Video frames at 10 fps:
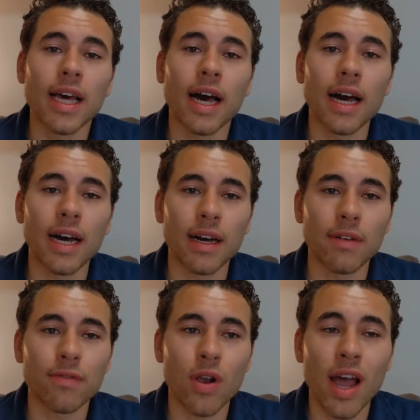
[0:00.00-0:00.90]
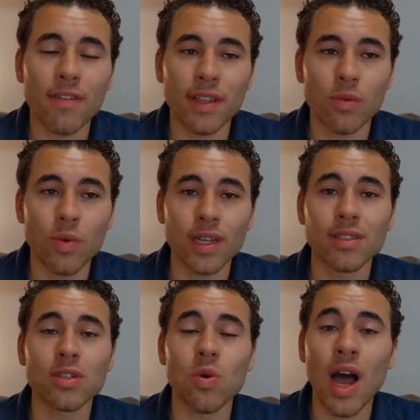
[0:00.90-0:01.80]
for having the
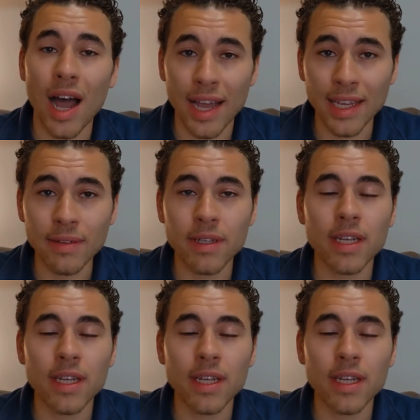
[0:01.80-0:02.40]
rates so high.